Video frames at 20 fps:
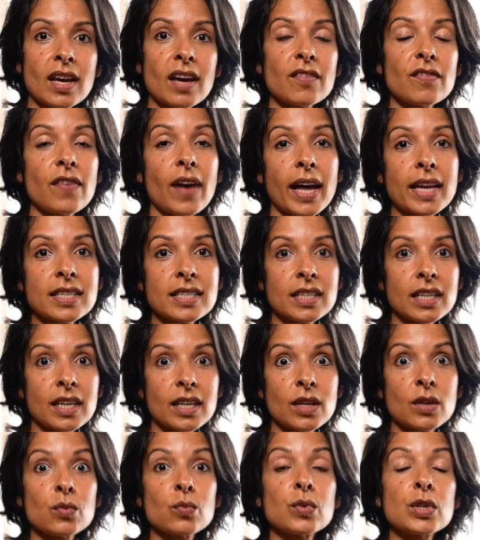a
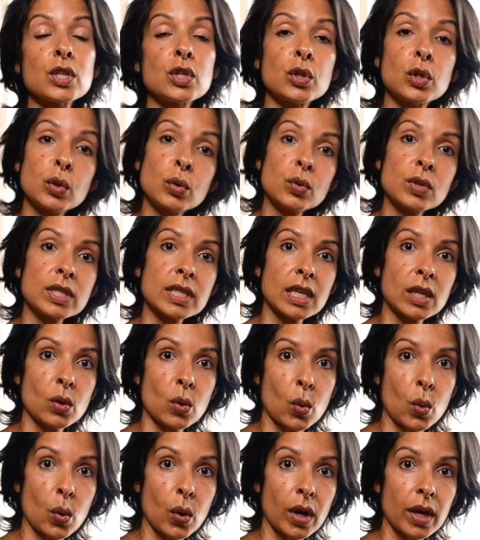vata reducing
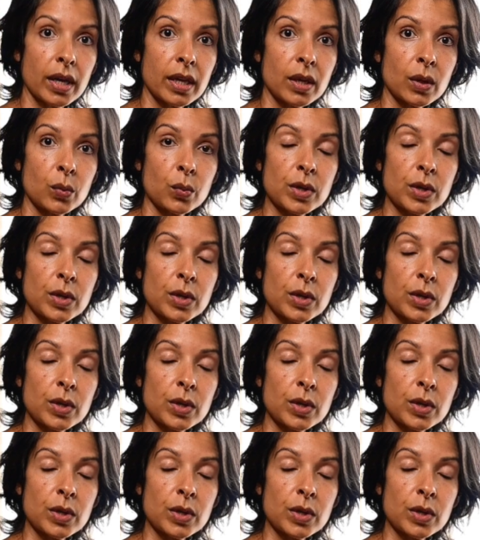oil,